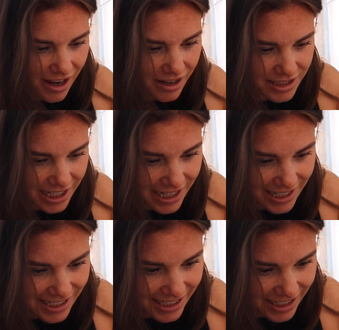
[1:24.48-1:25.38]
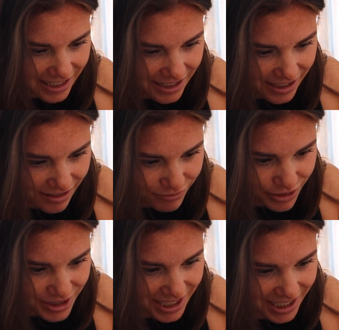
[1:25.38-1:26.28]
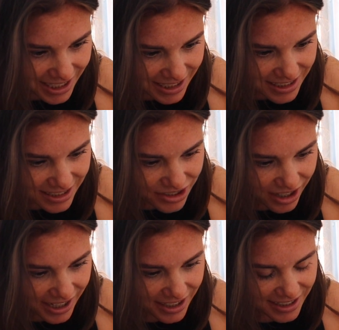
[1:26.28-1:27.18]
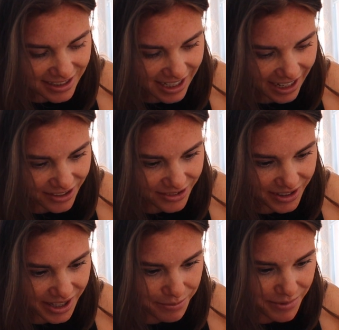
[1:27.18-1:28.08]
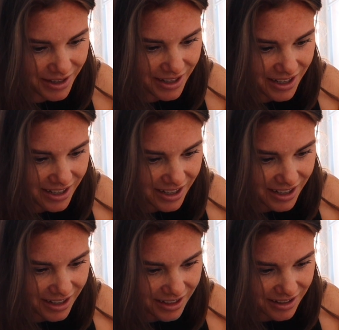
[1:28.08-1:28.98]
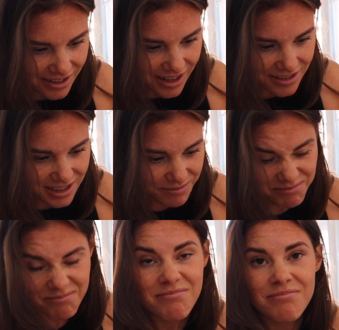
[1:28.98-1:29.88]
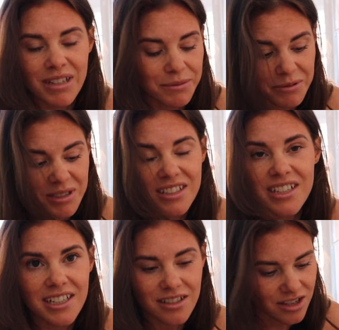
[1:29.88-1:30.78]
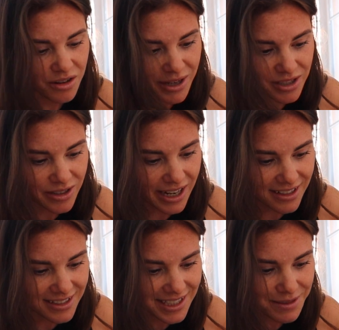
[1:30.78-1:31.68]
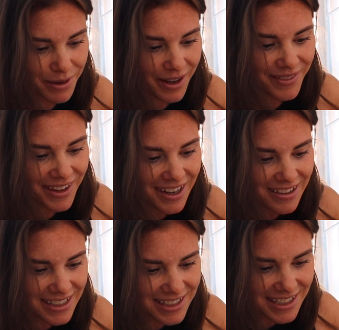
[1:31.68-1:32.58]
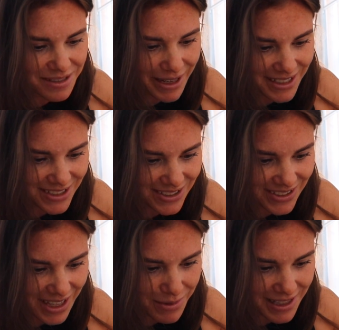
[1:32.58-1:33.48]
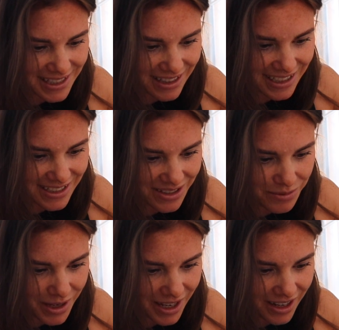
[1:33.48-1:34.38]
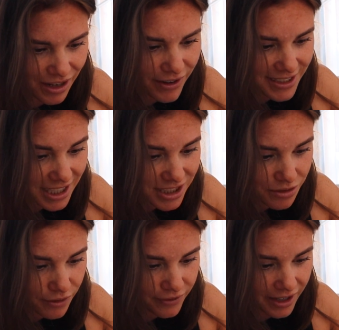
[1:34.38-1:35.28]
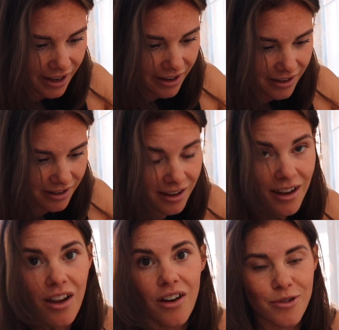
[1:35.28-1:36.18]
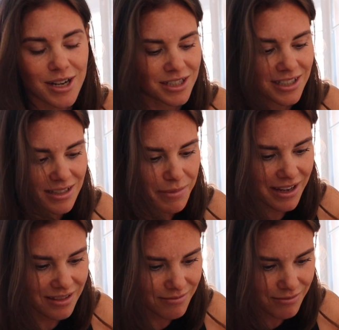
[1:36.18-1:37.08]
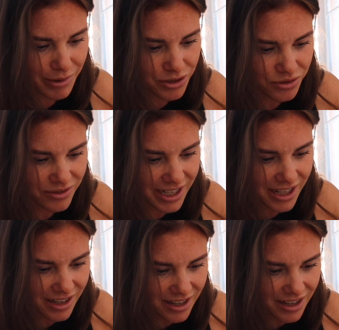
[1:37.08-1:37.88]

a daily routine to try and untangle them. Some people would say just don't wear two necklaces, but they're sentimental, they mean something to me. In fact, I do often get a lot of questions about my jewellery